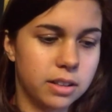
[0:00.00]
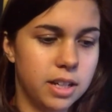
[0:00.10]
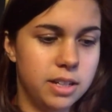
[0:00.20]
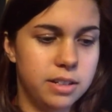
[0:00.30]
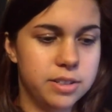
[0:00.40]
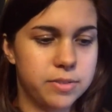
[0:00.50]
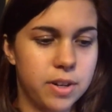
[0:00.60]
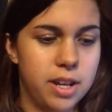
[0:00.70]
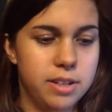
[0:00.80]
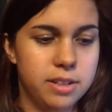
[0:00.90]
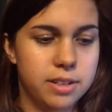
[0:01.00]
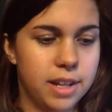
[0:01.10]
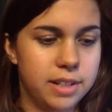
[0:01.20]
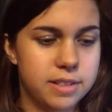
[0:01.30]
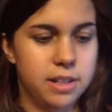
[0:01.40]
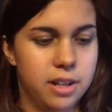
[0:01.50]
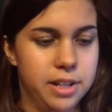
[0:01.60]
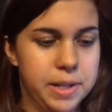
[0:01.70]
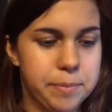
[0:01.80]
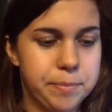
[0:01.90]
Then his friend that's in on
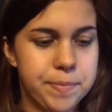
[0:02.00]
it